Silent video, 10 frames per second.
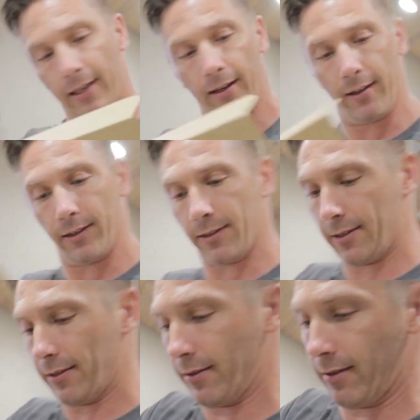side of
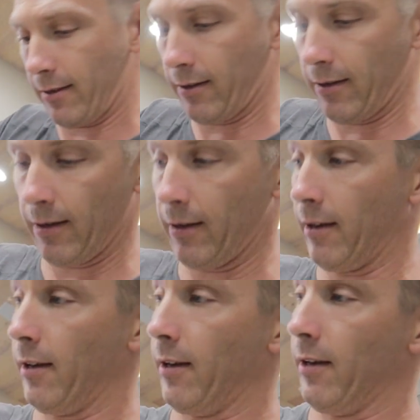this.
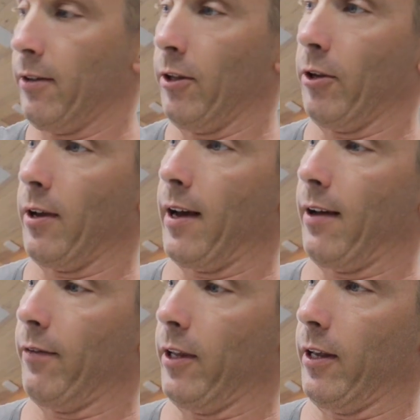Then you
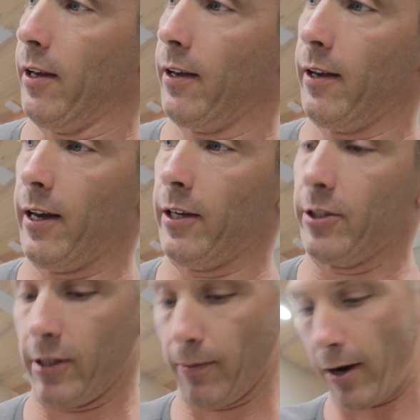have the
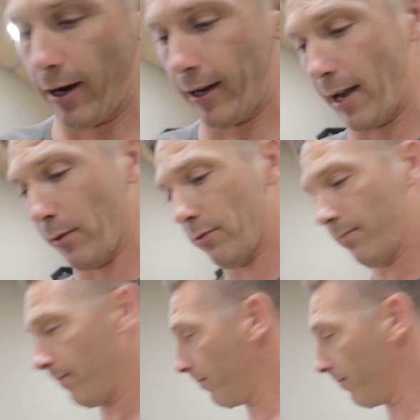HDMI cable.